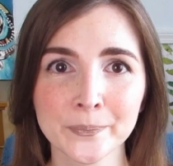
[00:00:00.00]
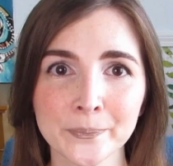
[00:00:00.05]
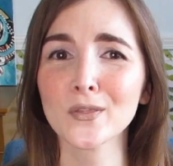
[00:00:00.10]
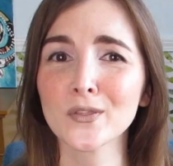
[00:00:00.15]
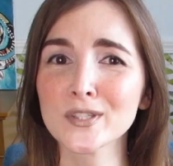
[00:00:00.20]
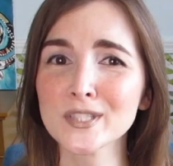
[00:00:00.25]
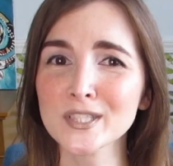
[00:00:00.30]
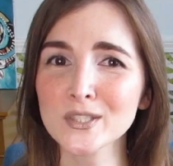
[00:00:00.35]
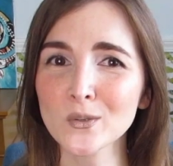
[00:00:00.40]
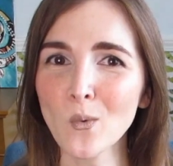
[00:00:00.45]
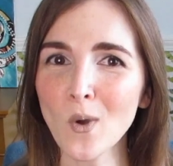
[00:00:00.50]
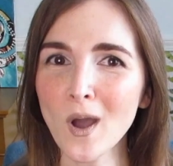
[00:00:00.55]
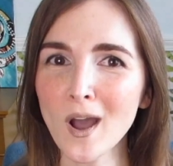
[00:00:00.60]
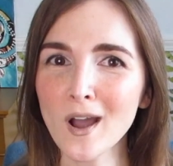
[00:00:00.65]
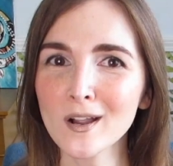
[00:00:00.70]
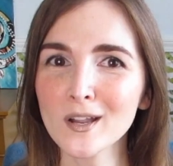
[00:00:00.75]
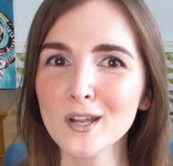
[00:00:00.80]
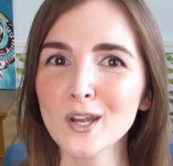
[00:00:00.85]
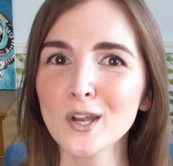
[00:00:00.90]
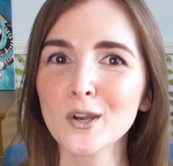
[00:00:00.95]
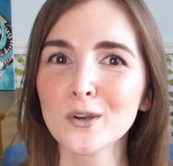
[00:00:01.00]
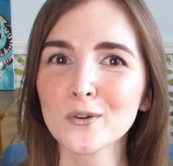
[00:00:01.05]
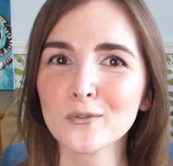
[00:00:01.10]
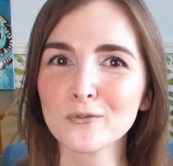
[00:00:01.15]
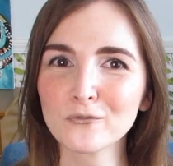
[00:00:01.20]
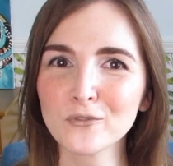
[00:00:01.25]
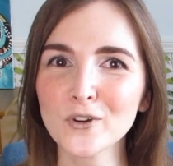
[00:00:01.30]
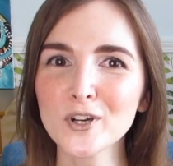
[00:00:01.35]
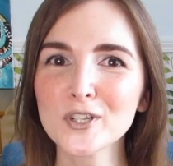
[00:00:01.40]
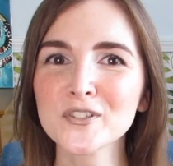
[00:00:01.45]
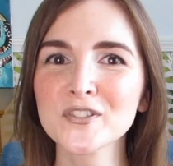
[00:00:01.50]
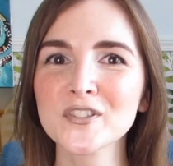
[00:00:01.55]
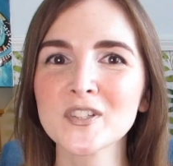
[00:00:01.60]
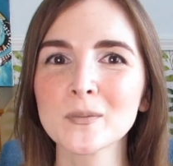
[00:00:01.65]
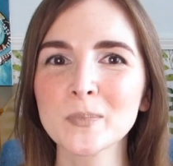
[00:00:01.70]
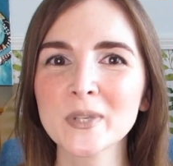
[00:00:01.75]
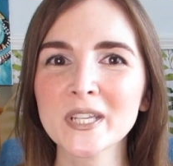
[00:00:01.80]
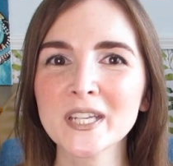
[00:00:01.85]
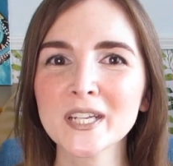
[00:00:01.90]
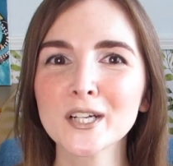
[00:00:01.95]
The squonk first
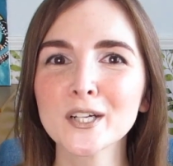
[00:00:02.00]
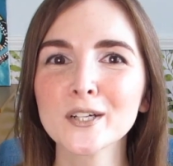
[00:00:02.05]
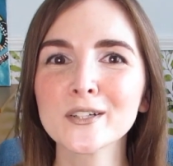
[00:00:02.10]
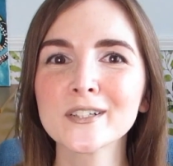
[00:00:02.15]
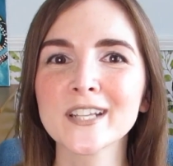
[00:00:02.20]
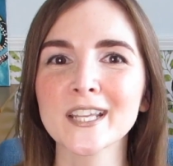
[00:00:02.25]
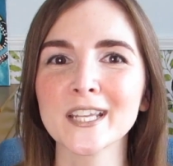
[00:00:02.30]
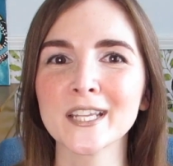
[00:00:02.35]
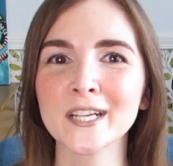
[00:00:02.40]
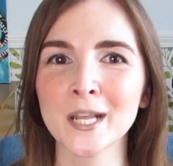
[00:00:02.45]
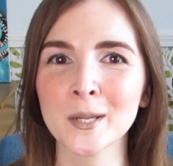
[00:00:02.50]
appeared in